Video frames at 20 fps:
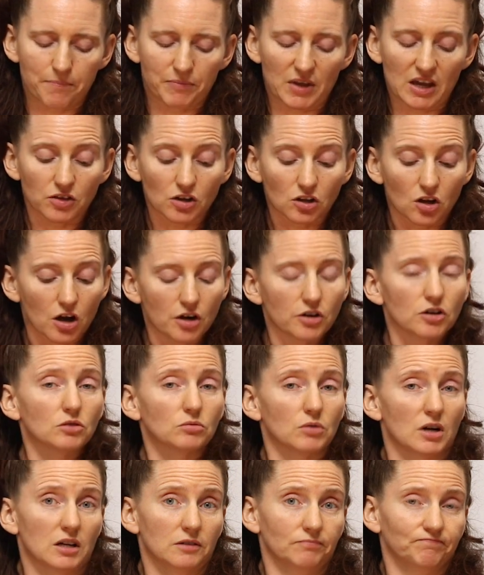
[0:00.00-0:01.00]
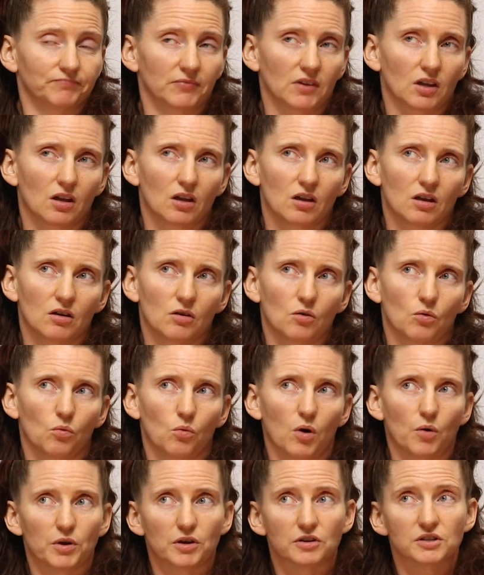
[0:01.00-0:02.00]
In the longer run,
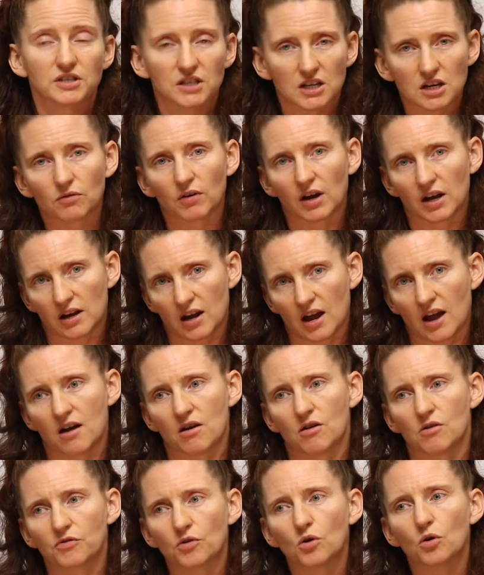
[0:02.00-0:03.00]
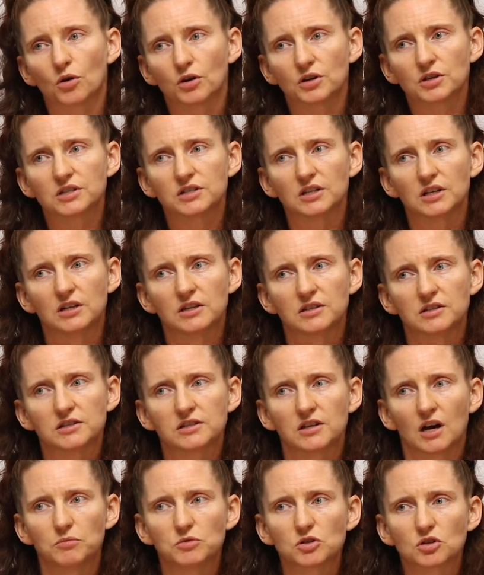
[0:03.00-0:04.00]
what we are seeing right now, of course, is
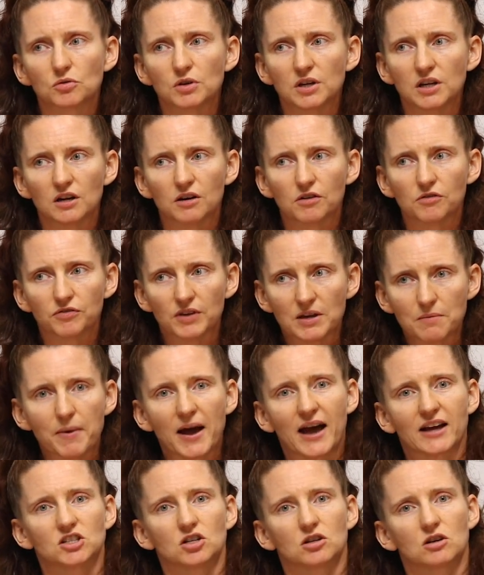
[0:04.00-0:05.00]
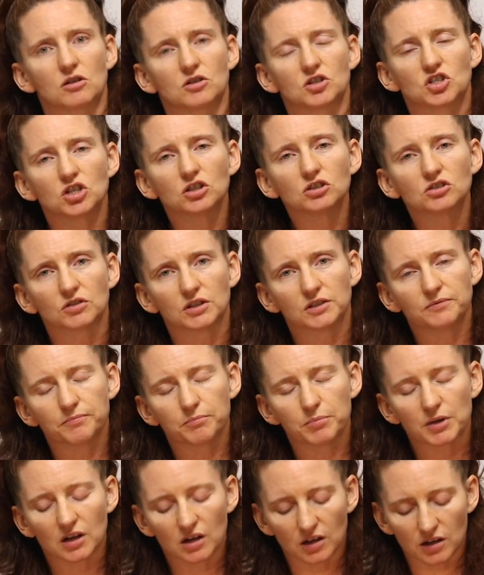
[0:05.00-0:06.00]
some degree of impact on our children
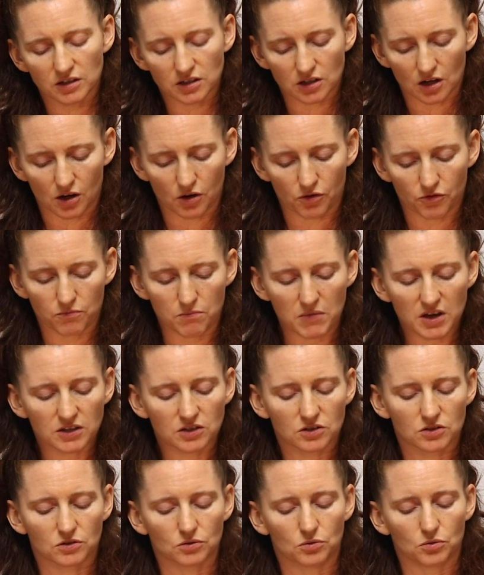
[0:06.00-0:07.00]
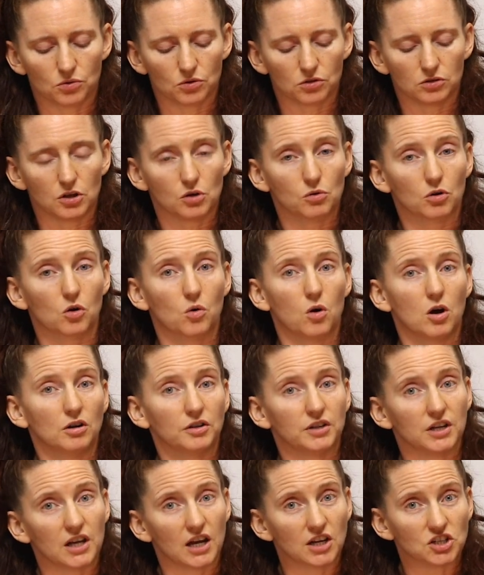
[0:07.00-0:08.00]
because of missed or lower
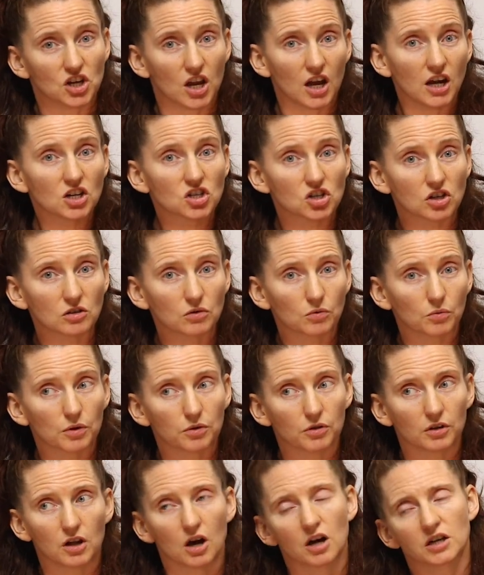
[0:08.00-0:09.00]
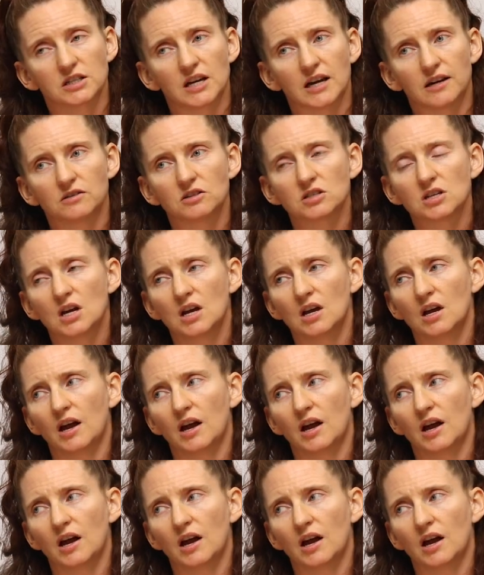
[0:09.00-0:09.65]
quality education with the lockdowns